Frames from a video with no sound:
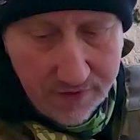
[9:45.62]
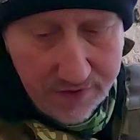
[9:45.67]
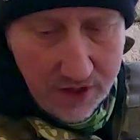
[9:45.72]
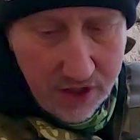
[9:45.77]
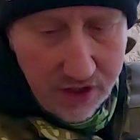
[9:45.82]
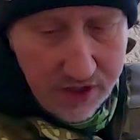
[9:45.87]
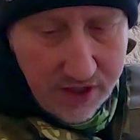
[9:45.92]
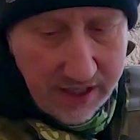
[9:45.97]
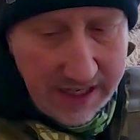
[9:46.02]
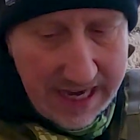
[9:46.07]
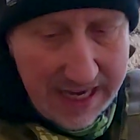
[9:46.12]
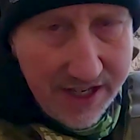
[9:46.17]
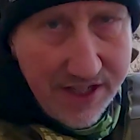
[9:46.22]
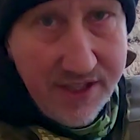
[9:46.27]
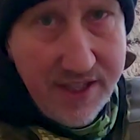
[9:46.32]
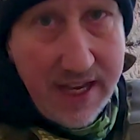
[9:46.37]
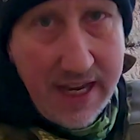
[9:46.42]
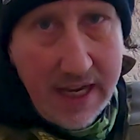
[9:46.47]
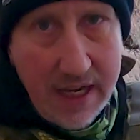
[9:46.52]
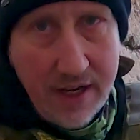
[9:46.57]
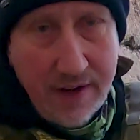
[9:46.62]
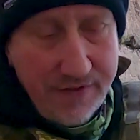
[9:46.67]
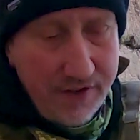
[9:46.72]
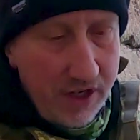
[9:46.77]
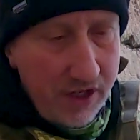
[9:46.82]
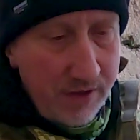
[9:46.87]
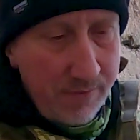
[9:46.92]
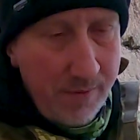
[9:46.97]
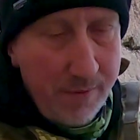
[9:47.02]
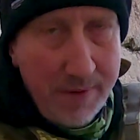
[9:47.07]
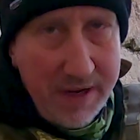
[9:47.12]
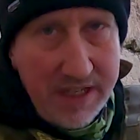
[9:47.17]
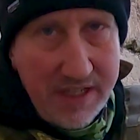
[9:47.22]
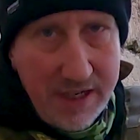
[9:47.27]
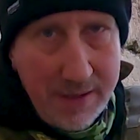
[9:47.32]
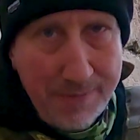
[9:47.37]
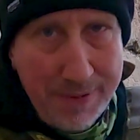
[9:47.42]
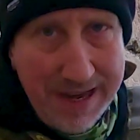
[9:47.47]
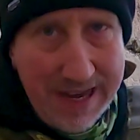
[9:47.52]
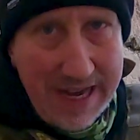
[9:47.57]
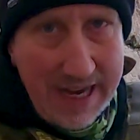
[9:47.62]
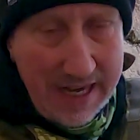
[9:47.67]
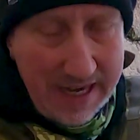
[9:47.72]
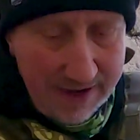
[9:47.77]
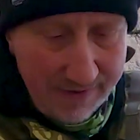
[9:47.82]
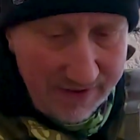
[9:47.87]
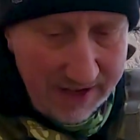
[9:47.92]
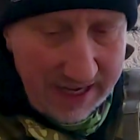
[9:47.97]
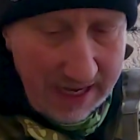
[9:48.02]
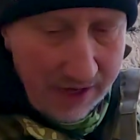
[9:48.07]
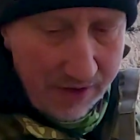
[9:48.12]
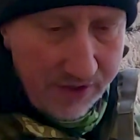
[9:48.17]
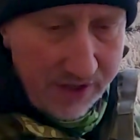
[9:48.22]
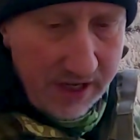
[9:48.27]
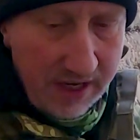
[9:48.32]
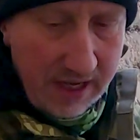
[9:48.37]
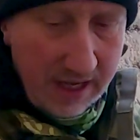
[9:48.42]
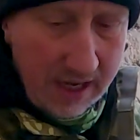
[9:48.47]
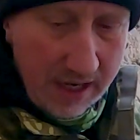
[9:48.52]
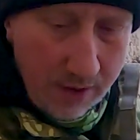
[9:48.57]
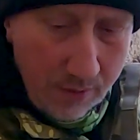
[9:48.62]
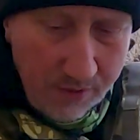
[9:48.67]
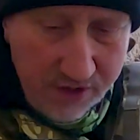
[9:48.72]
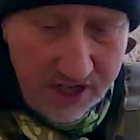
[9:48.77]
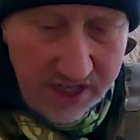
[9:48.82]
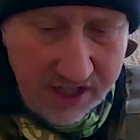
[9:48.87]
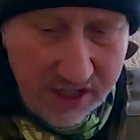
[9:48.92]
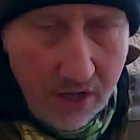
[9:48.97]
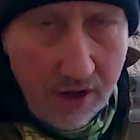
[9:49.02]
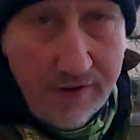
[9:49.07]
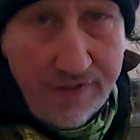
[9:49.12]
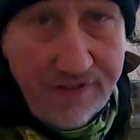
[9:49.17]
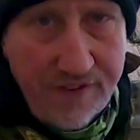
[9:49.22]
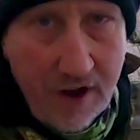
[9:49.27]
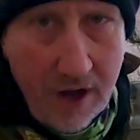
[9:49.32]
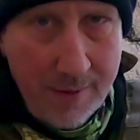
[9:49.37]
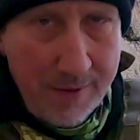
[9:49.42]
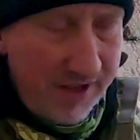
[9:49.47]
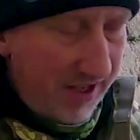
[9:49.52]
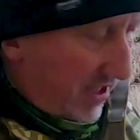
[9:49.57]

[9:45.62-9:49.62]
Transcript: I've used the gas thing and I've used my BCB and everything else, which is kind of fire, but